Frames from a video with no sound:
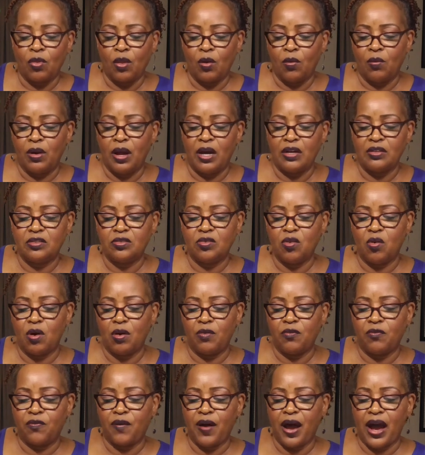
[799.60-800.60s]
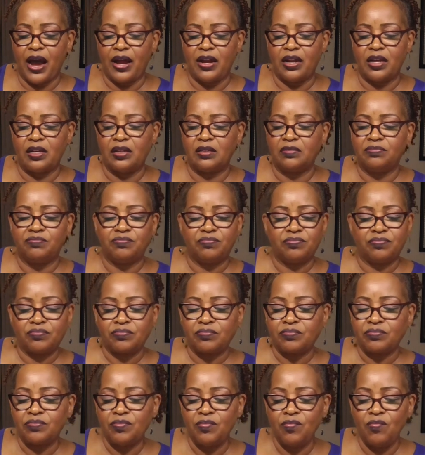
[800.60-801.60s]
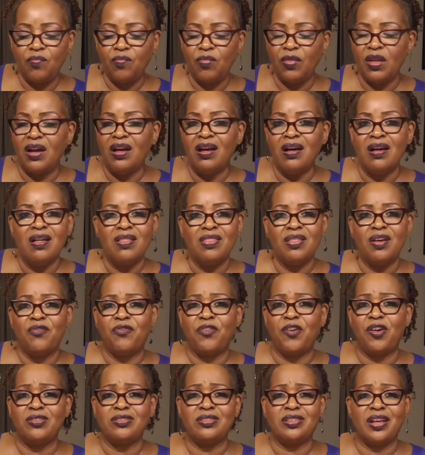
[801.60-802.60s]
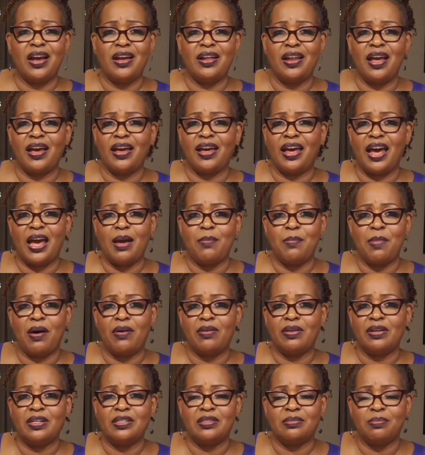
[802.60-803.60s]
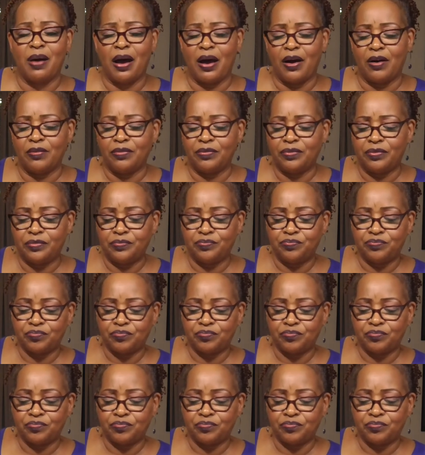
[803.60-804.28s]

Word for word: when I saw him Friday, the first thing that came out of his mouth